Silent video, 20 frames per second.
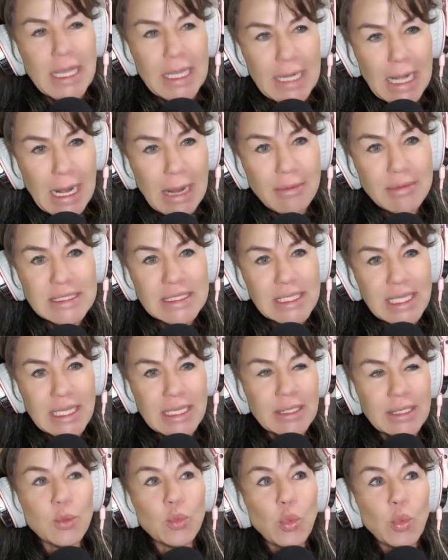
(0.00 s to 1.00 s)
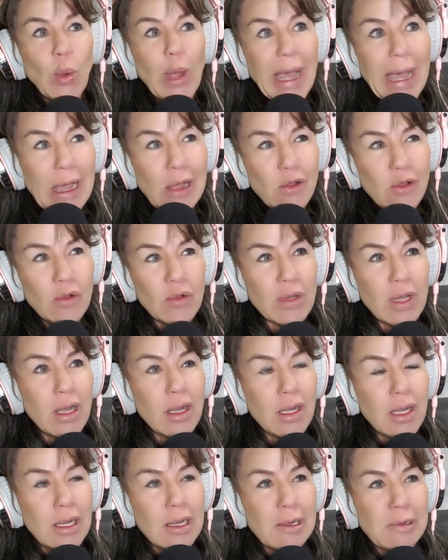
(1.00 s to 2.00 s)
And I was like, wow.
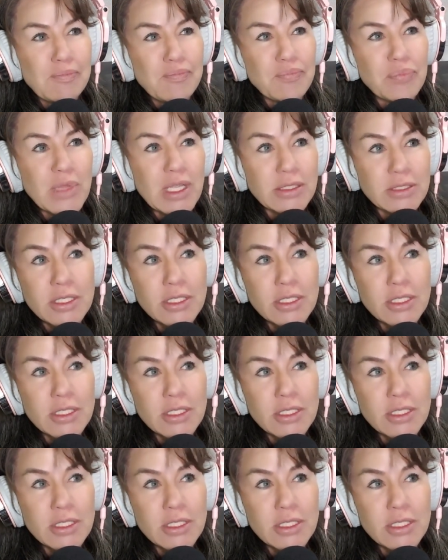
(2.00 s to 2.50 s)
And